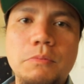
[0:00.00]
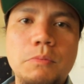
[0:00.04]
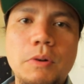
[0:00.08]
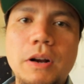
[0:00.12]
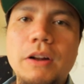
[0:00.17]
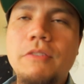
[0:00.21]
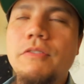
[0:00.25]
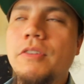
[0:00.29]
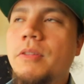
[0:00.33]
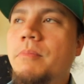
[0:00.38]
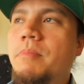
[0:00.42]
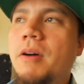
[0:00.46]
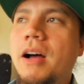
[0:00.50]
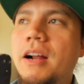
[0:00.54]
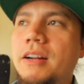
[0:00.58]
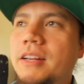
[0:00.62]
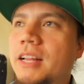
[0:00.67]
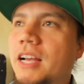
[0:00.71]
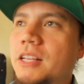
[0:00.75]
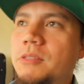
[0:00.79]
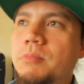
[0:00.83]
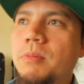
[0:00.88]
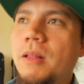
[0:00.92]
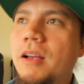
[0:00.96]
whatever the
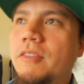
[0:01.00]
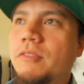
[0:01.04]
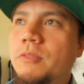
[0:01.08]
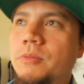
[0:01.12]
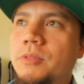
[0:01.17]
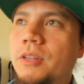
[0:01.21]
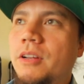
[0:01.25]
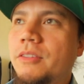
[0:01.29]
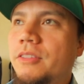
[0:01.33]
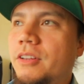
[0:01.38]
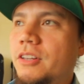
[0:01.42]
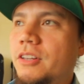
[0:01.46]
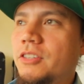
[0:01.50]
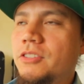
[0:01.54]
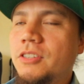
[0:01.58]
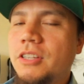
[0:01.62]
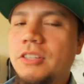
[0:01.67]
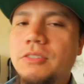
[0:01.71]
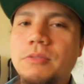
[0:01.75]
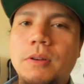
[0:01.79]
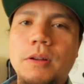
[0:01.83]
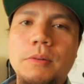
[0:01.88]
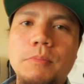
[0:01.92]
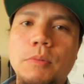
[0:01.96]
podcast platforms out there.
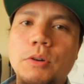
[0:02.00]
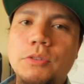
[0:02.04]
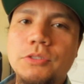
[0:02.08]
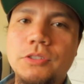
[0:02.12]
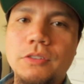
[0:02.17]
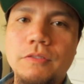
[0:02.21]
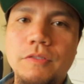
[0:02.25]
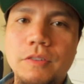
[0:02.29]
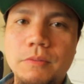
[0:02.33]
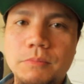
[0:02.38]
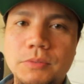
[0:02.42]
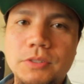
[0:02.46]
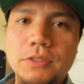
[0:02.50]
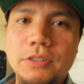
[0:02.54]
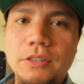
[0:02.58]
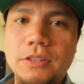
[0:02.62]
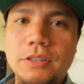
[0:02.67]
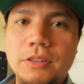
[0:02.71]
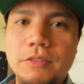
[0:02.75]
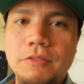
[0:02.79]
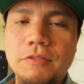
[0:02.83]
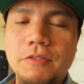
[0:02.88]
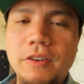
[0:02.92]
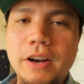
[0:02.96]
It's on most of them, so you
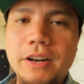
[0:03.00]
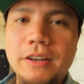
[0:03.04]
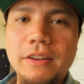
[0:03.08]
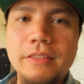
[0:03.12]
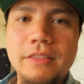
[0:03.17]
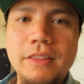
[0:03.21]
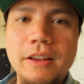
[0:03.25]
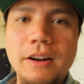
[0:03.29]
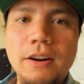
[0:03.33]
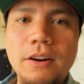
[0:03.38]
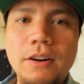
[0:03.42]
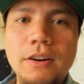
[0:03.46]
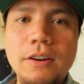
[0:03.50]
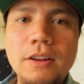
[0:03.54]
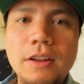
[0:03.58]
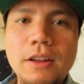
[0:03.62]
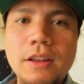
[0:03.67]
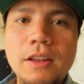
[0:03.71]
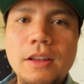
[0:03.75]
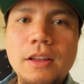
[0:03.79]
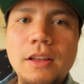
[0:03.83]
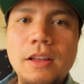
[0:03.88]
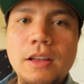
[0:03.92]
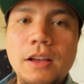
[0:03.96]
can find it there.
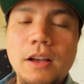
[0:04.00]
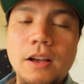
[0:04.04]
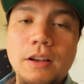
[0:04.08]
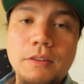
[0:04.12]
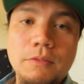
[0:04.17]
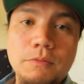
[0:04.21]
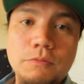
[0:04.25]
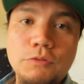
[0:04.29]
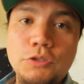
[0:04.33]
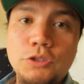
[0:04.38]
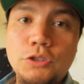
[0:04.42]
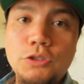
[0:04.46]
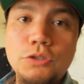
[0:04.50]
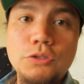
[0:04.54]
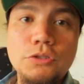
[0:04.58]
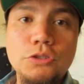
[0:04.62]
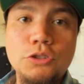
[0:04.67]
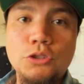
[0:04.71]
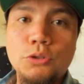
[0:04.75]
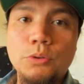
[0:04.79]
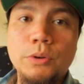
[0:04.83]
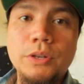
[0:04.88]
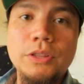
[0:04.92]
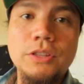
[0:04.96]

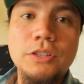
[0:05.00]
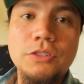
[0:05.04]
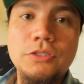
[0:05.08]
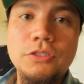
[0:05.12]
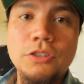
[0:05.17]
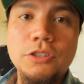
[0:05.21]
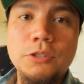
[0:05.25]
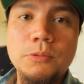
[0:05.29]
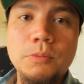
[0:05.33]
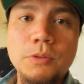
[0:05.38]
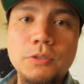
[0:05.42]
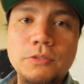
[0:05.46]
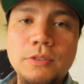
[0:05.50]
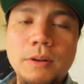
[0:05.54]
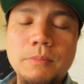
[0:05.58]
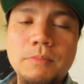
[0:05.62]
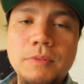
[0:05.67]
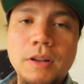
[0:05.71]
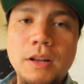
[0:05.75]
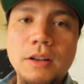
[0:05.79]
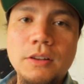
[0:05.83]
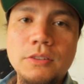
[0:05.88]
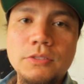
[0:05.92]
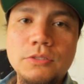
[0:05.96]
Join the Searchable as
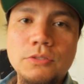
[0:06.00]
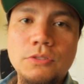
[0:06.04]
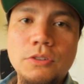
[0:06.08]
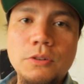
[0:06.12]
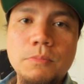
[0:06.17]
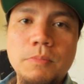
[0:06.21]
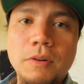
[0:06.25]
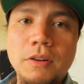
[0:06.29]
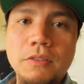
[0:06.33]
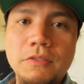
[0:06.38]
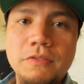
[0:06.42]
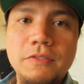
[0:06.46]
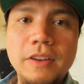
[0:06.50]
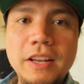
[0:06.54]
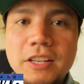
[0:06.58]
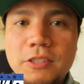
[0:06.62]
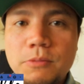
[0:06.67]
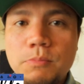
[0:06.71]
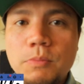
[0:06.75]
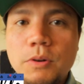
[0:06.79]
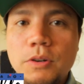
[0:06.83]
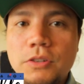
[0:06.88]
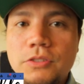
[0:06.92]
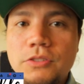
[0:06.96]
Reptiles group on
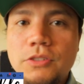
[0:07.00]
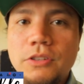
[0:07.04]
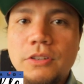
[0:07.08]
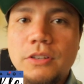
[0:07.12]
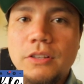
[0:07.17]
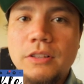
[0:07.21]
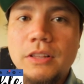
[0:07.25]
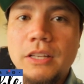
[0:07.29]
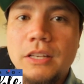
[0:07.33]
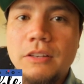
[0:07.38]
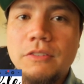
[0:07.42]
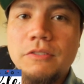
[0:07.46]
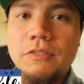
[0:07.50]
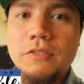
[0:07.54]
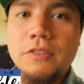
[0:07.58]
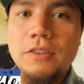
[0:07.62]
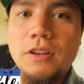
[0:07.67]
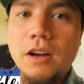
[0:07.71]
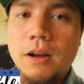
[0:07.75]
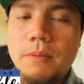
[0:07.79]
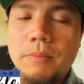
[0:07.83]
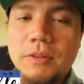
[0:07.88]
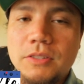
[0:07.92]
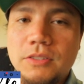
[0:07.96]
Facebook, so you can leave
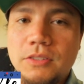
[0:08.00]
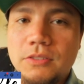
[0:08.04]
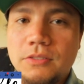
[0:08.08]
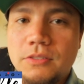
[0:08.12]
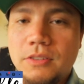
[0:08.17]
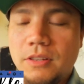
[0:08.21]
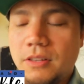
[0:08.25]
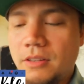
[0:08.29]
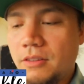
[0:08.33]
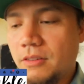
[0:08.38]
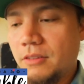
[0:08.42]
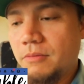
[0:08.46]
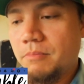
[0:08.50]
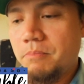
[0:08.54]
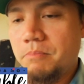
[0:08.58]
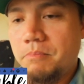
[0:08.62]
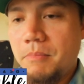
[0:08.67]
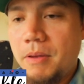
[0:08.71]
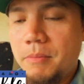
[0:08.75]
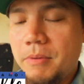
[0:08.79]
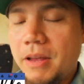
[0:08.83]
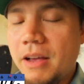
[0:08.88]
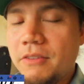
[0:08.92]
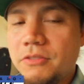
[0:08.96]
comments and
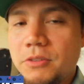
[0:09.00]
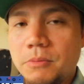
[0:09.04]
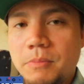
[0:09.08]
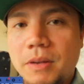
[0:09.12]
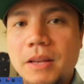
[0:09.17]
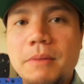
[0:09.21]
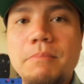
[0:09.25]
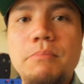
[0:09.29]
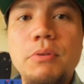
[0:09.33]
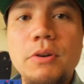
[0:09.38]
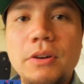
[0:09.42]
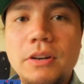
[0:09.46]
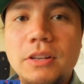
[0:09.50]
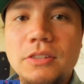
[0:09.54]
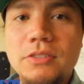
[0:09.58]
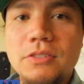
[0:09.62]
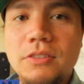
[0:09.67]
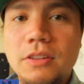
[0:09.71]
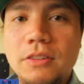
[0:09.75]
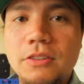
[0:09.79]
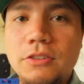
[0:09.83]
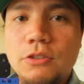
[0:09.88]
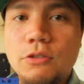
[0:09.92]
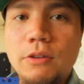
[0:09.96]
maybe have some input as
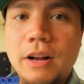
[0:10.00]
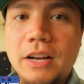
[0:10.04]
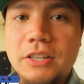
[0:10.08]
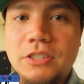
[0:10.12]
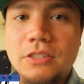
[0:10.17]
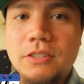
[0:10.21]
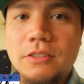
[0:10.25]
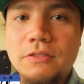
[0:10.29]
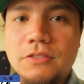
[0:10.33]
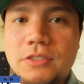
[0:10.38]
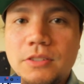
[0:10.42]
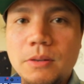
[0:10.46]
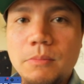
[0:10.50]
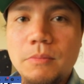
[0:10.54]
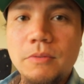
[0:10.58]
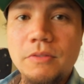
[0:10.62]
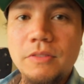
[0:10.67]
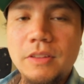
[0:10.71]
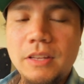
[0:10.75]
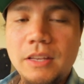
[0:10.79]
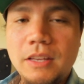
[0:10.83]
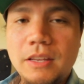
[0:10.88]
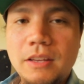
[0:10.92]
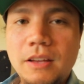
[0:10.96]
to the direction of some
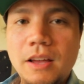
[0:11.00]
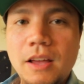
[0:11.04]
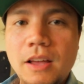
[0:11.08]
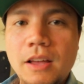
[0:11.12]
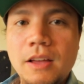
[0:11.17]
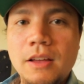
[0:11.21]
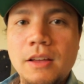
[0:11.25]
of the